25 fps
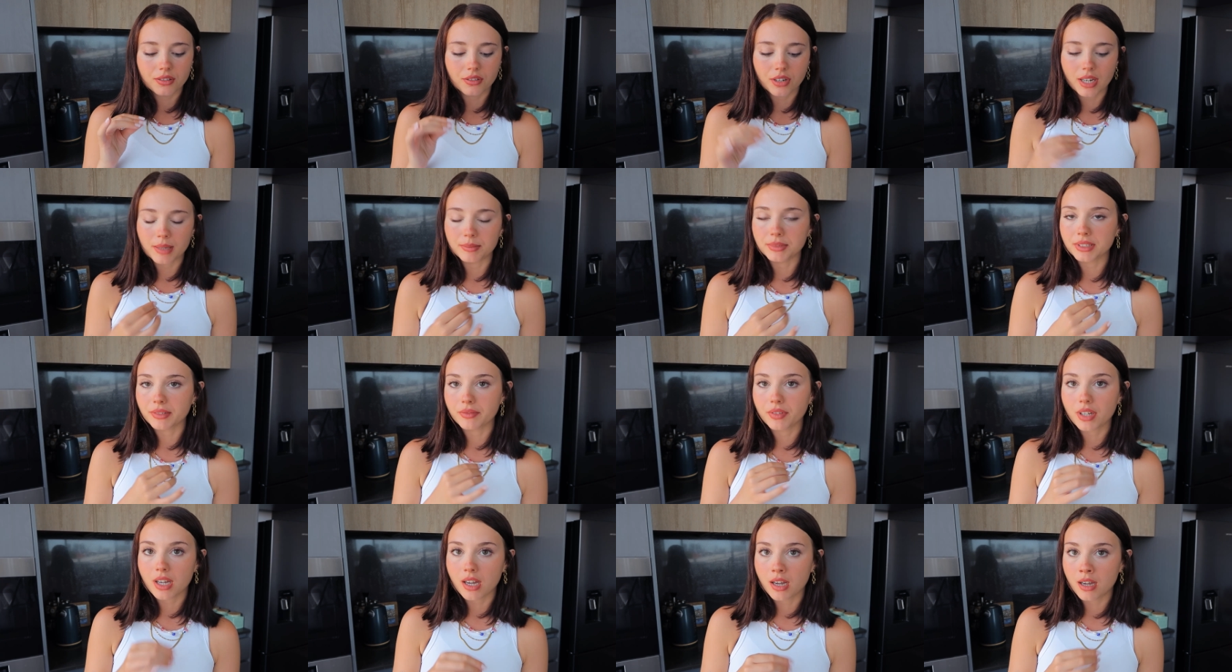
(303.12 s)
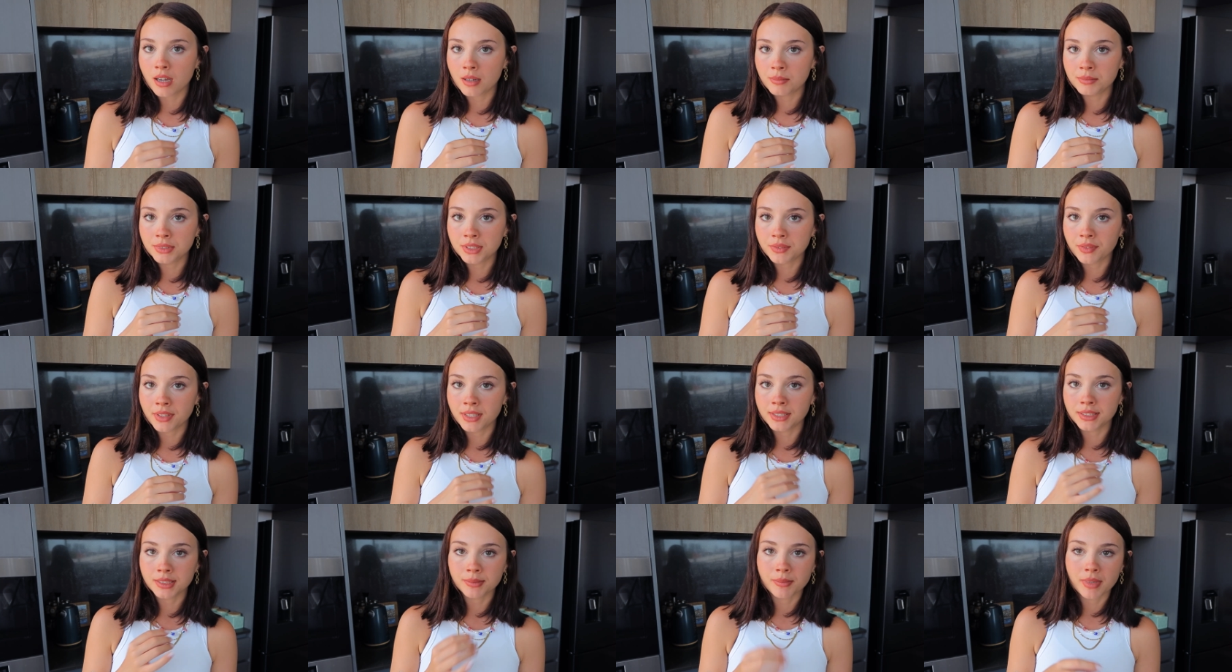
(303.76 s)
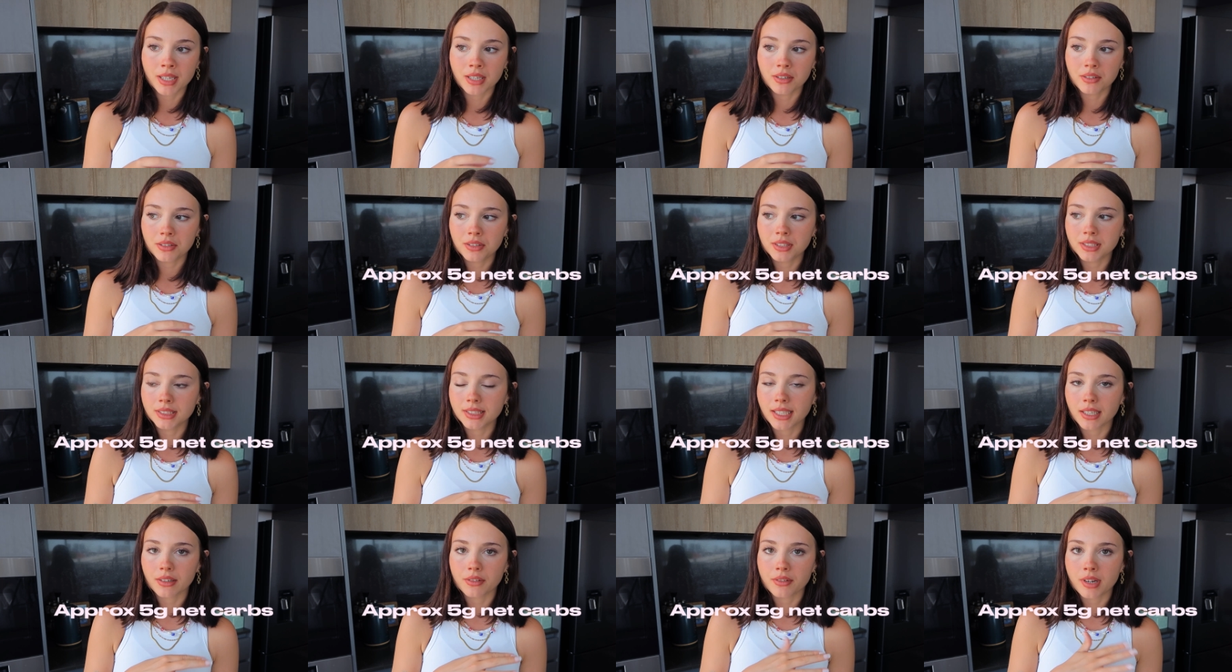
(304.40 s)
grams of carbs for this meal
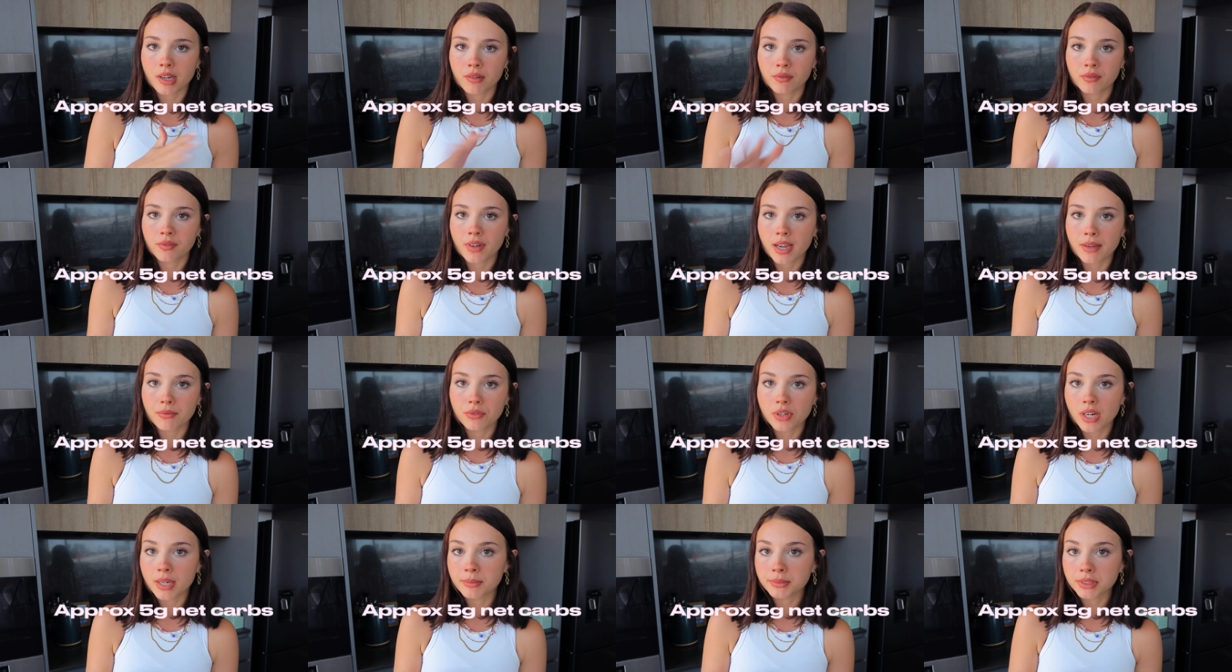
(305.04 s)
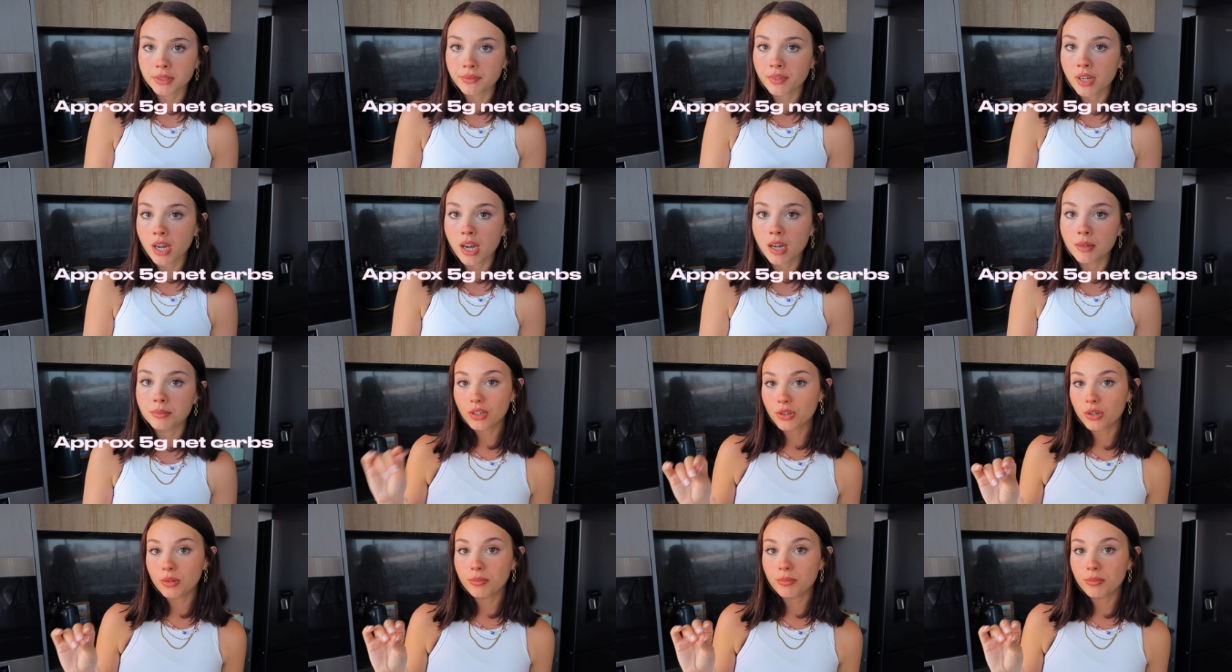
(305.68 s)
is like around five grams of carbs.